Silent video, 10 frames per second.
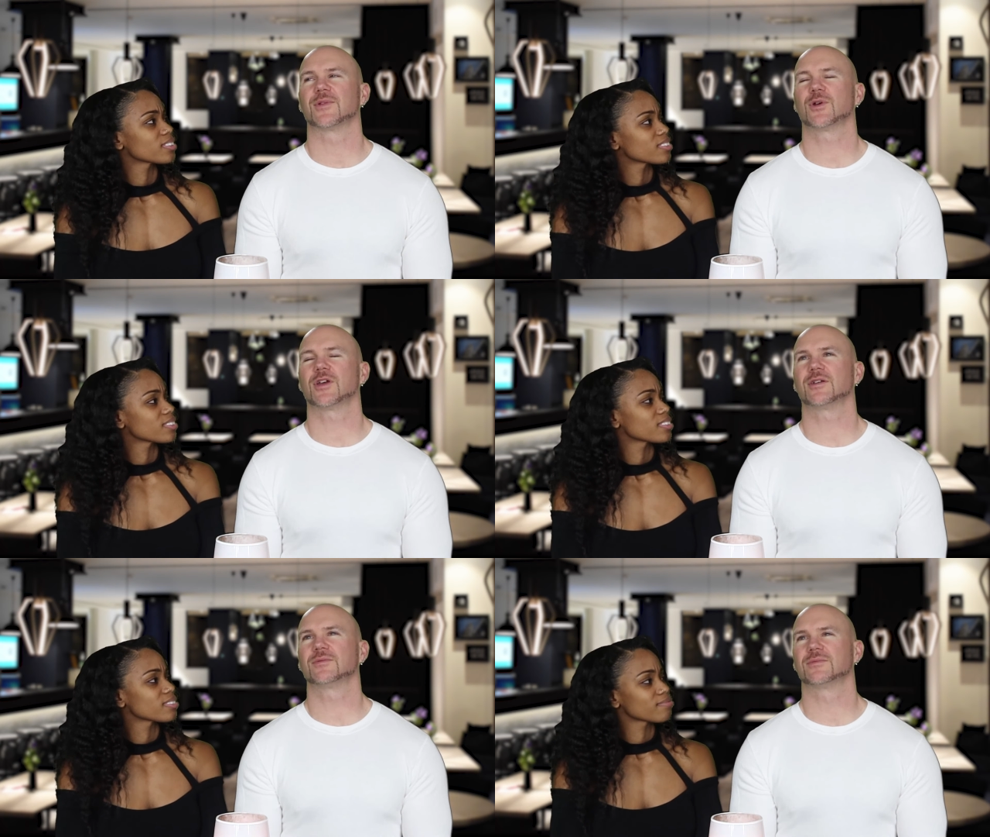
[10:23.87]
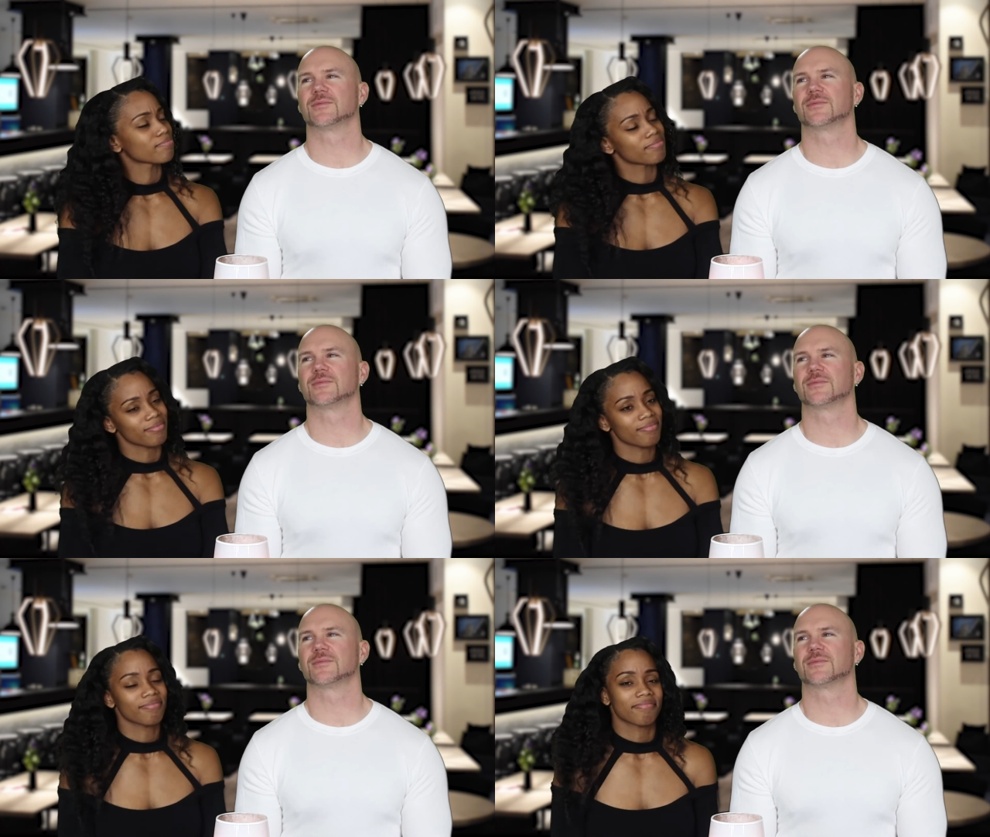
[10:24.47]
Speaker 1: Okay.
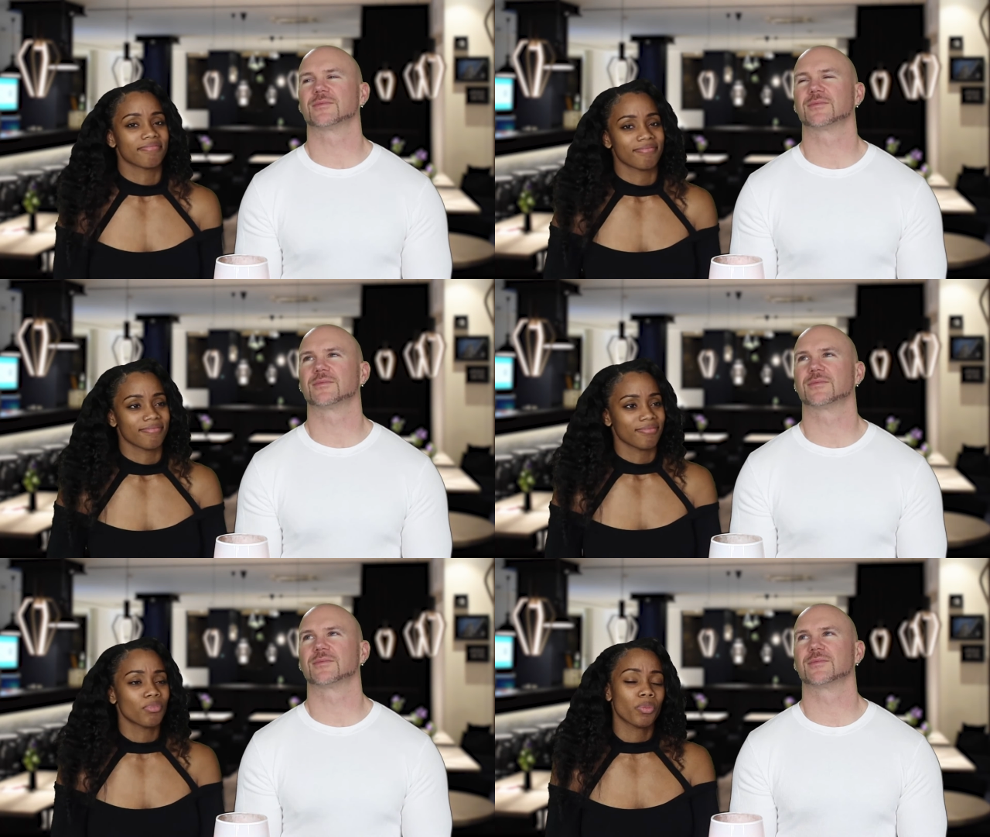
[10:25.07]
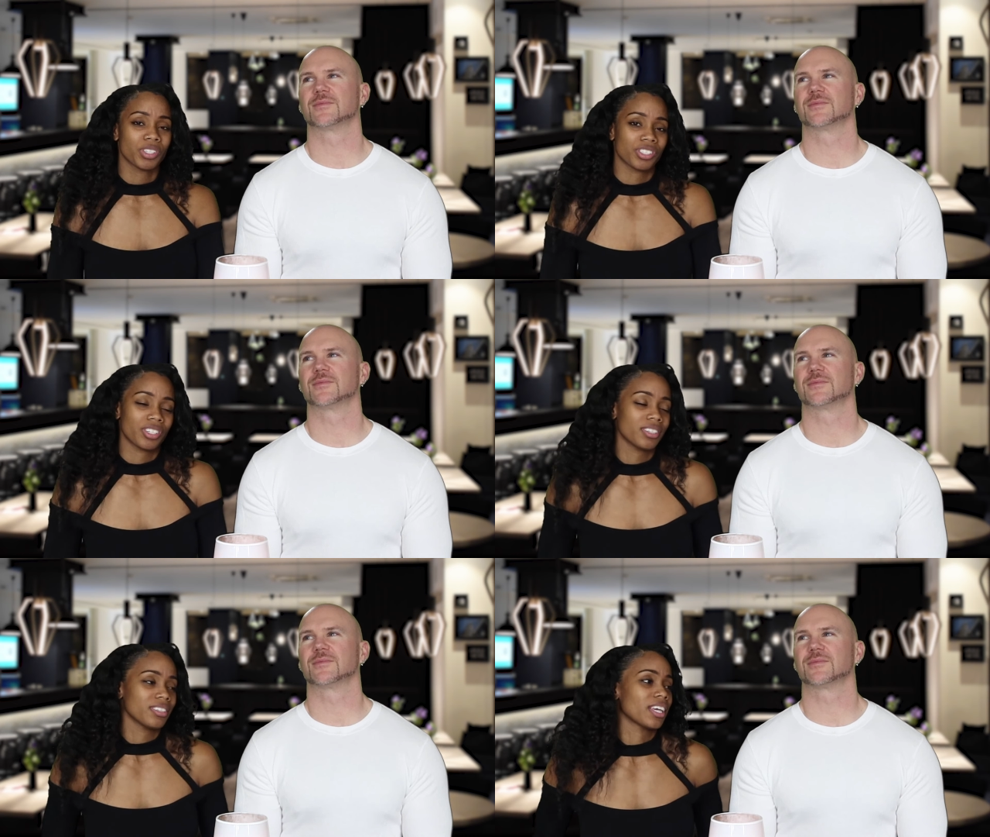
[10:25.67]
When we
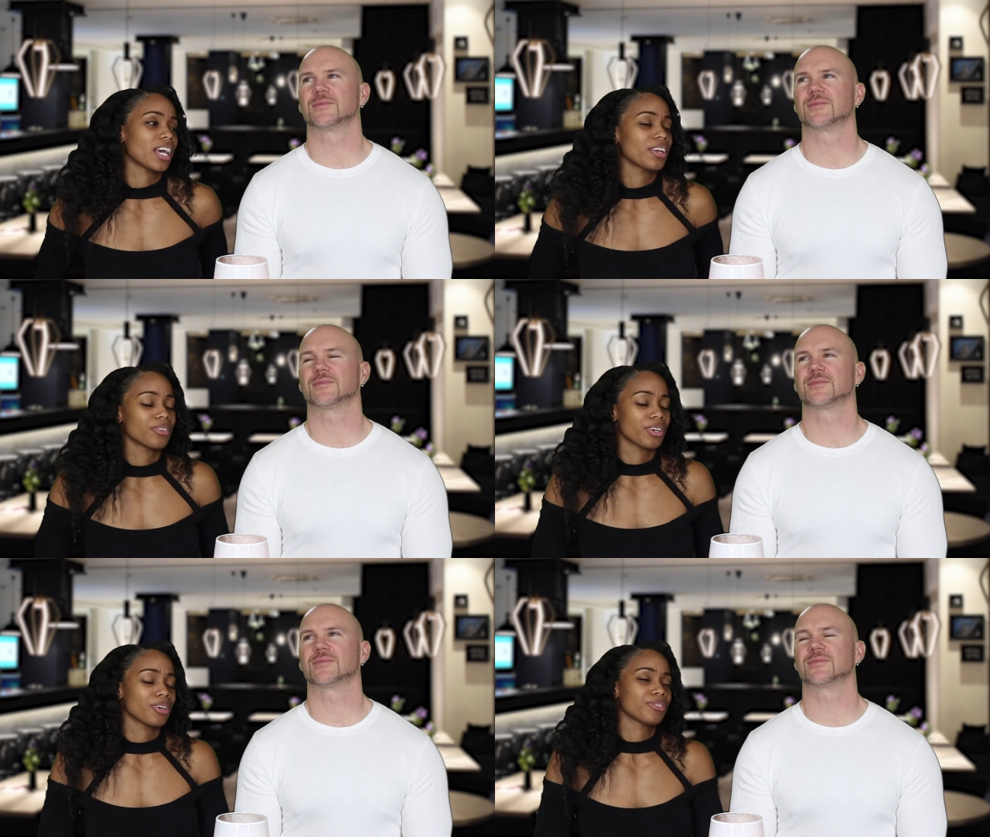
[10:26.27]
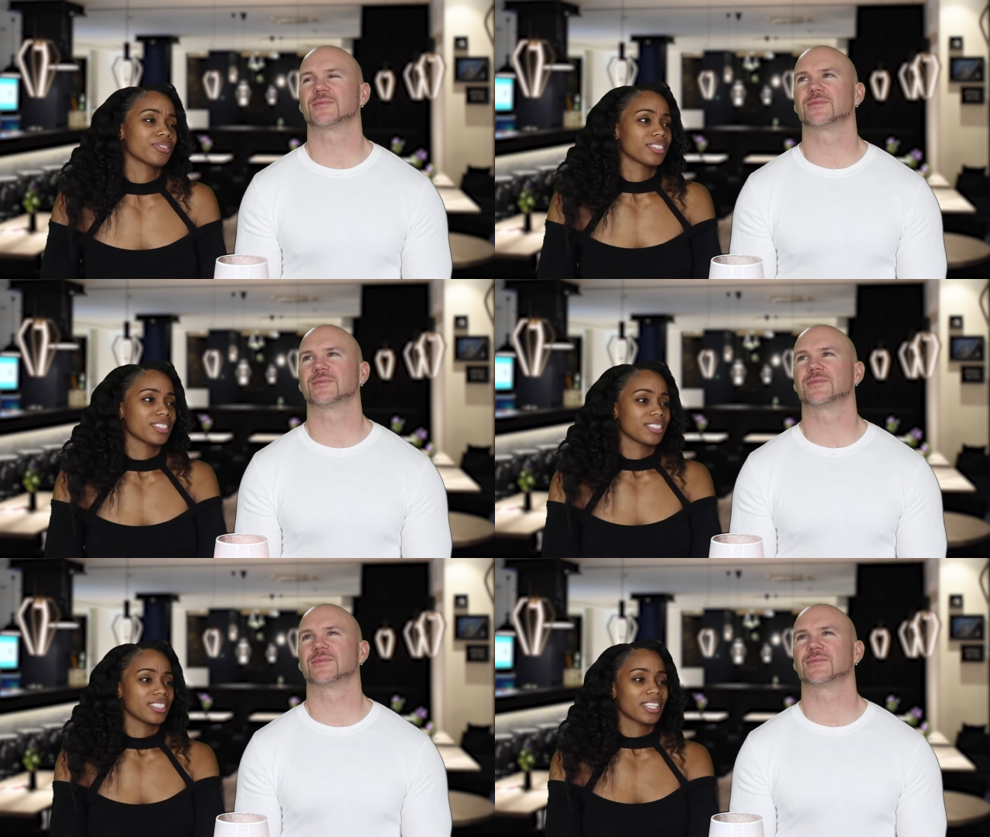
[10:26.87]
should, like I don't know.
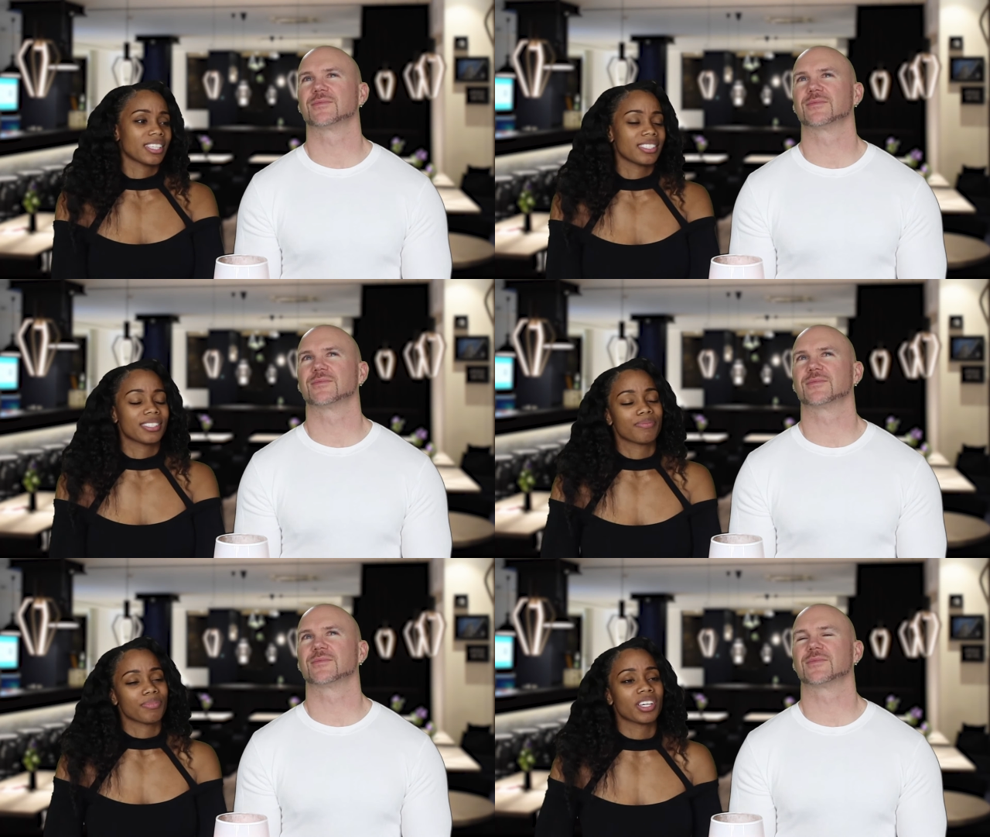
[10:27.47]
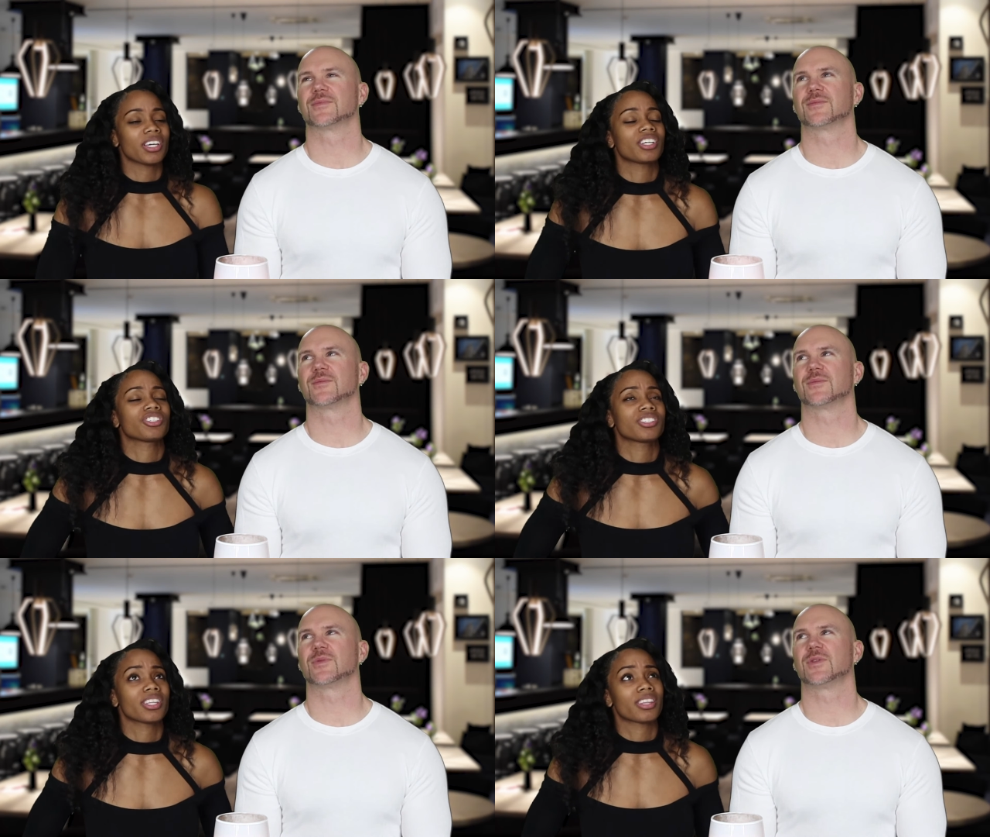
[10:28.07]
That's I,
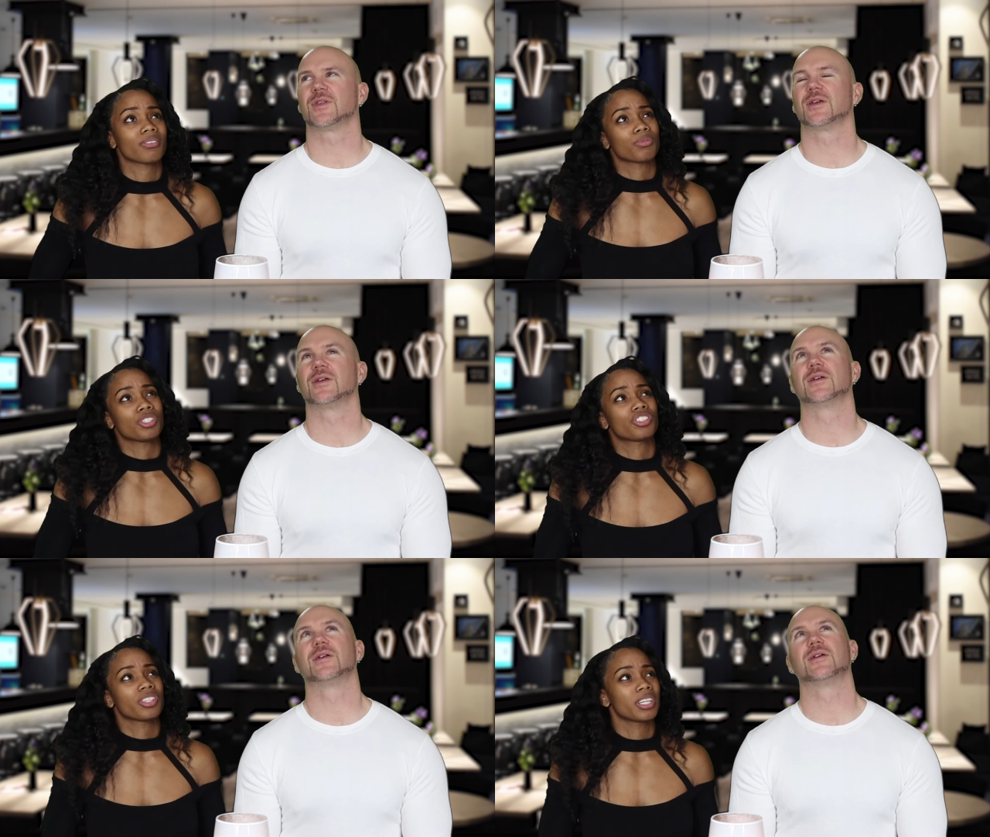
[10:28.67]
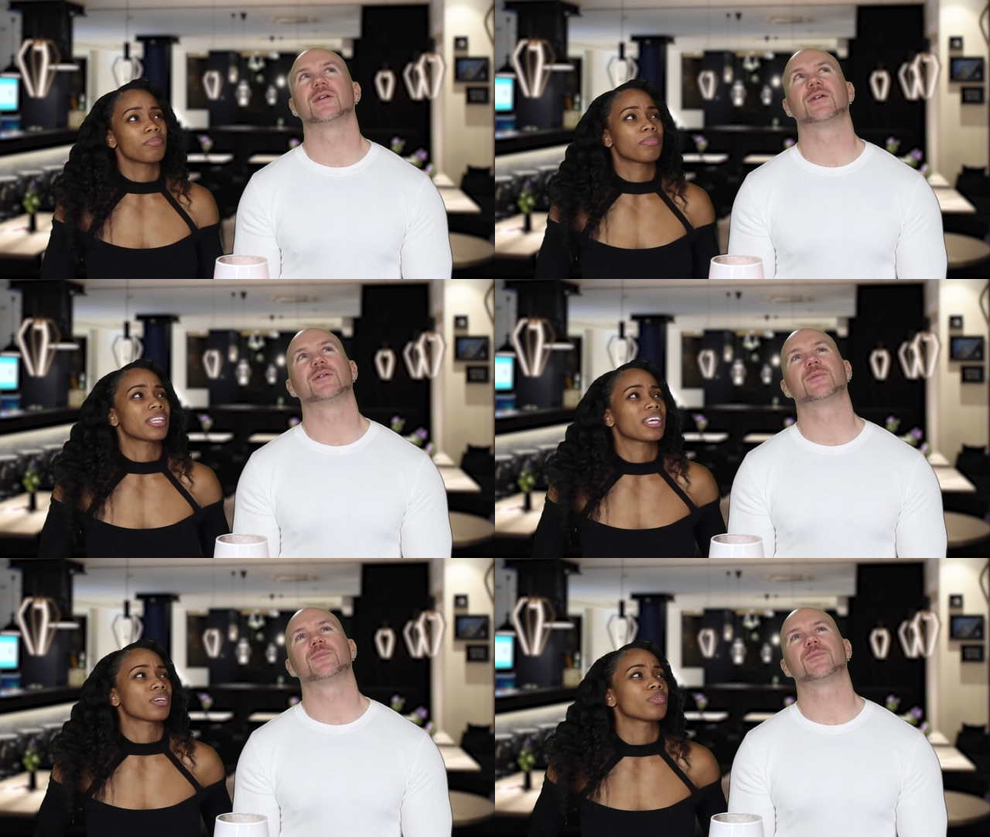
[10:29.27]
actually should say we shouldn't,
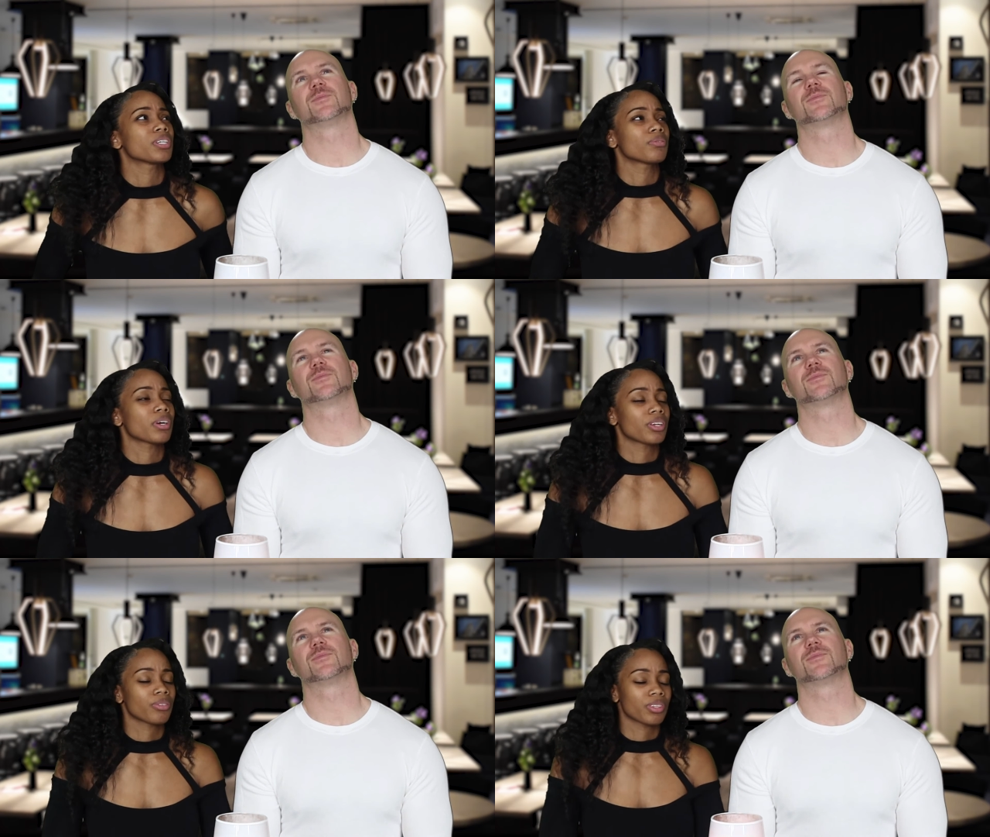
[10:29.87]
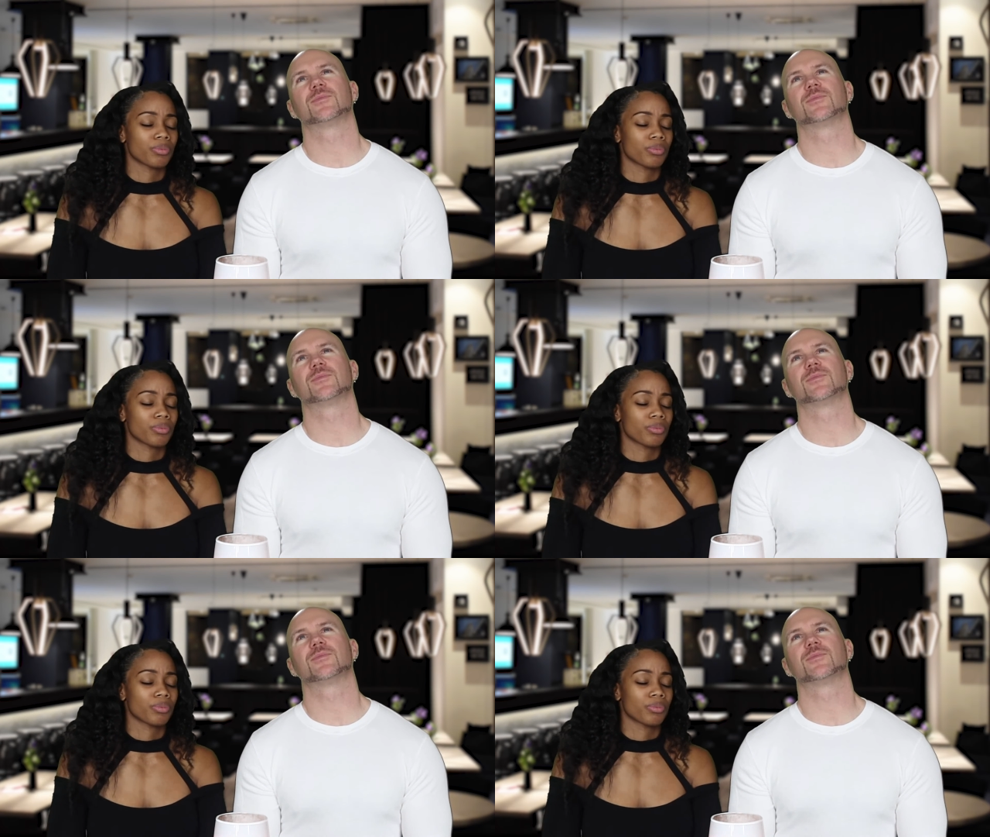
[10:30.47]
but like we I don't